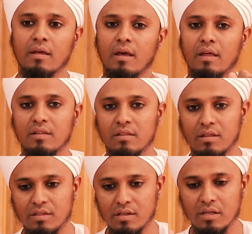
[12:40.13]
and then the
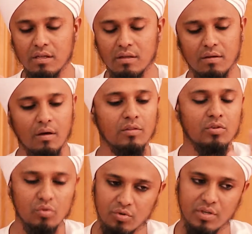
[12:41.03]

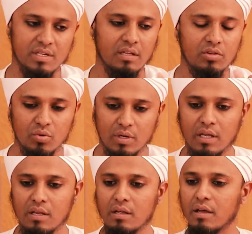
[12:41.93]
2, you can say 2
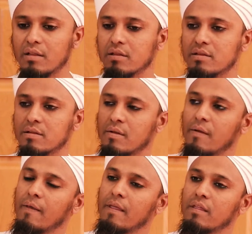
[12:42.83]
cleaning, and then
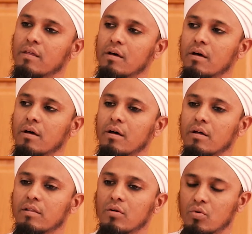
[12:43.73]

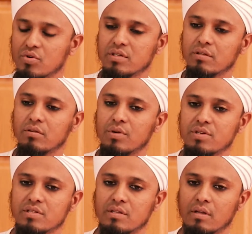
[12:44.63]
the ghusl, which
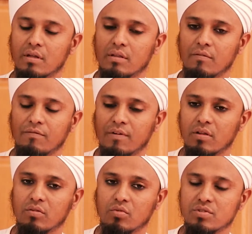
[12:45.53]
is the fard
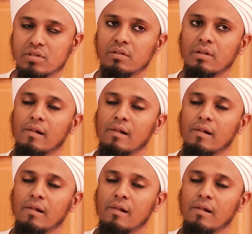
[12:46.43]
ghusl,